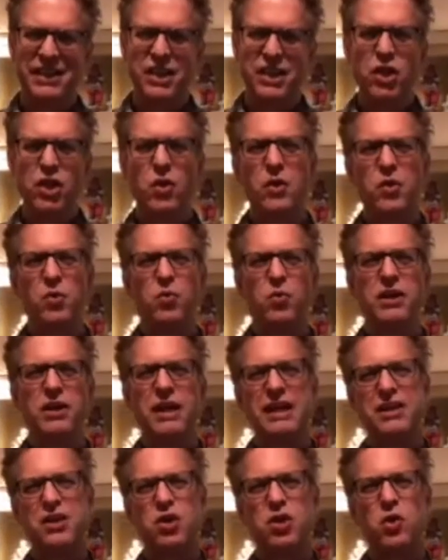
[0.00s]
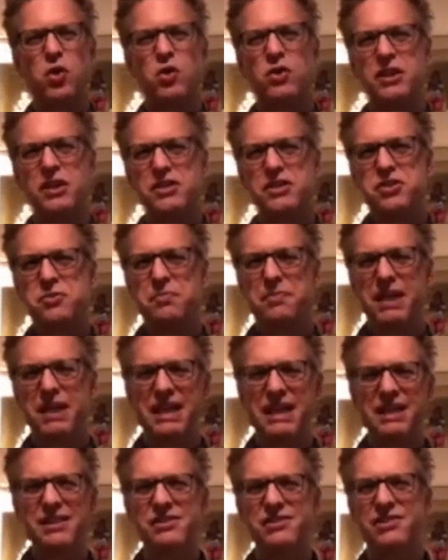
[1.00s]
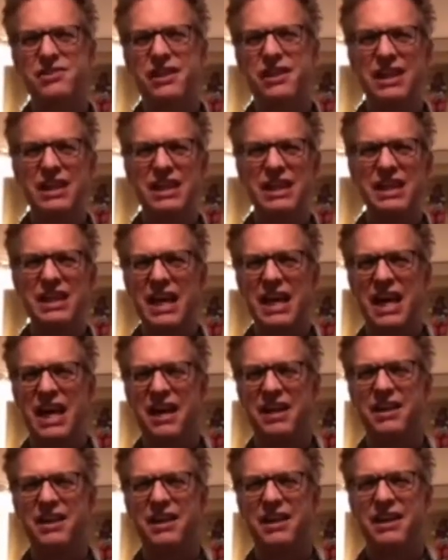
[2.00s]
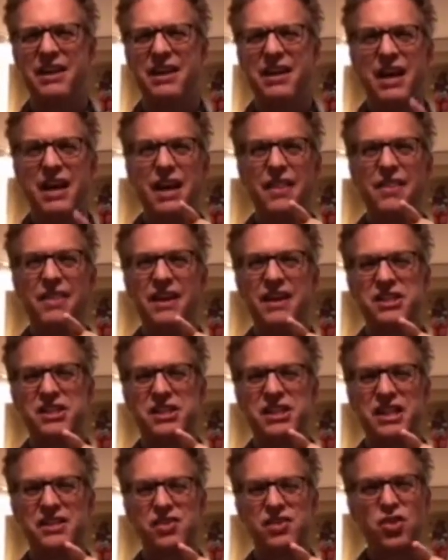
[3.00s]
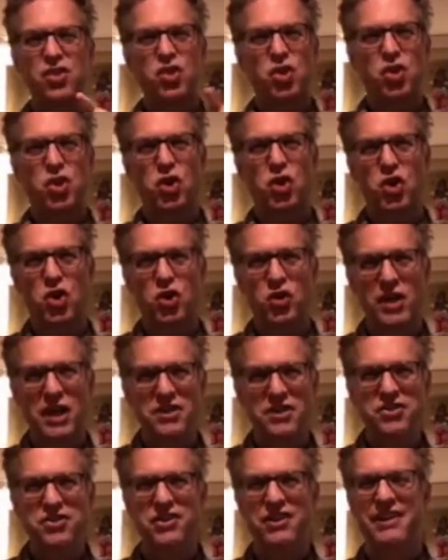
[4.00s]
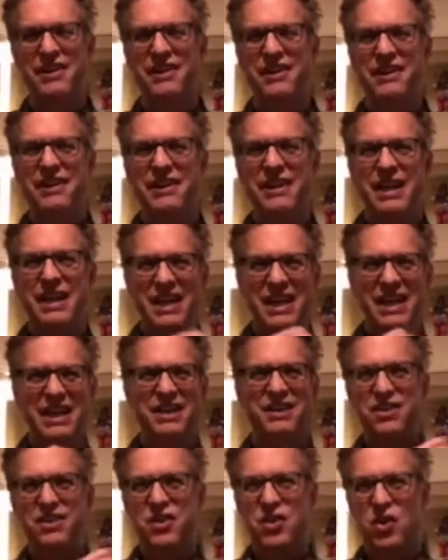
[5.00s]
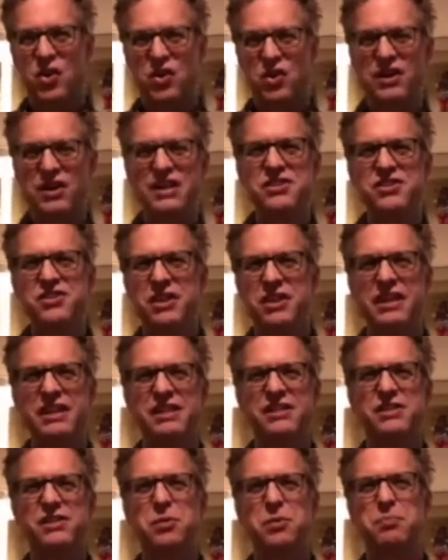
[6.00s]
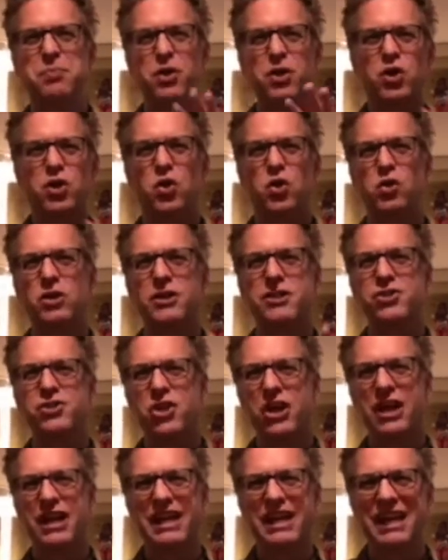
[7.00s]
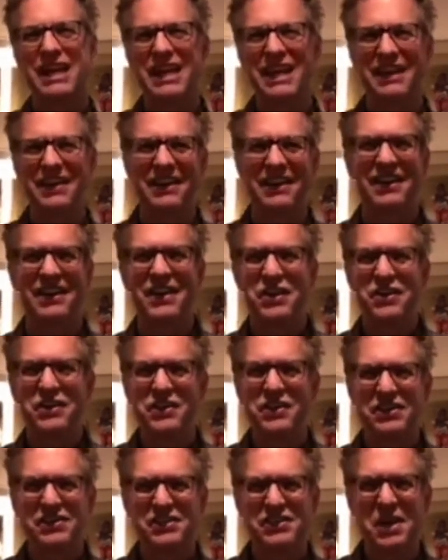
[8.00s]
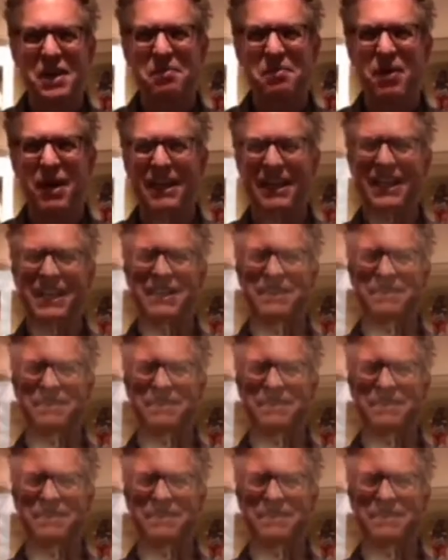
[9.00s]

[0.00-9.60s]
You know what the word encourage means? E-N. And then it says courage. Encourage is to put courage in to somebody.